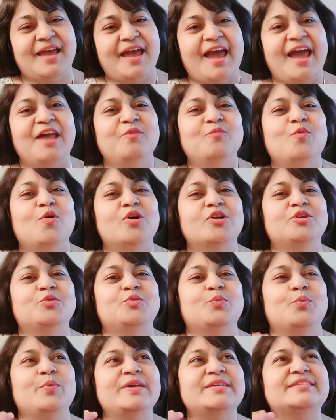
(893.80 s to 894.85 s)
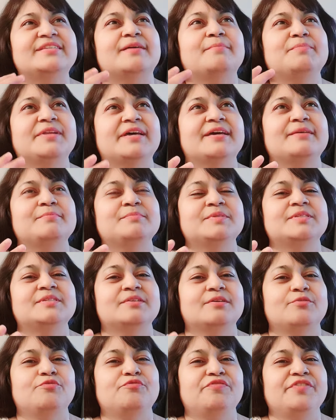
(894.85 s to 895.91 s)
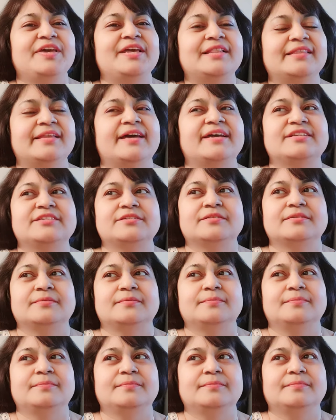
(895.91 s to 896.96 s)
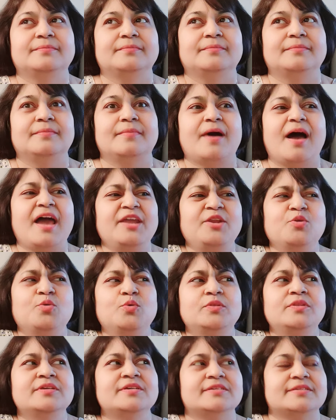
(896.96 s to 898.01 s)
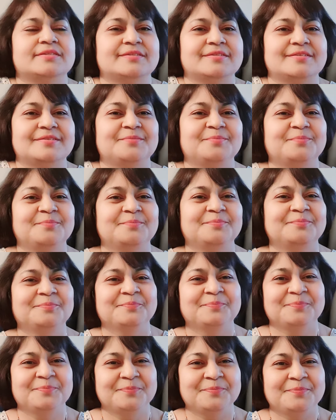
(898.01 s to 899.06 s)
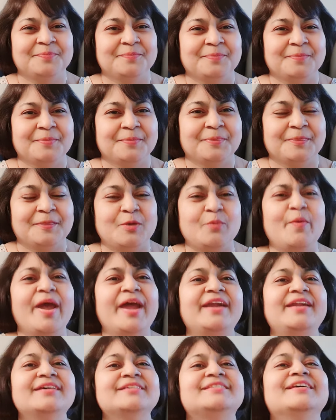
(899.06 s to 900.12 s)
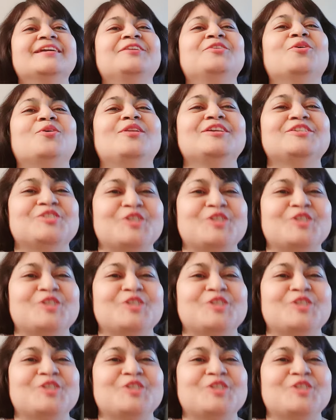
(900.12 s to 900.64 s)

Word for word: And what we sometimes feel that, I know this. Where does that knowledge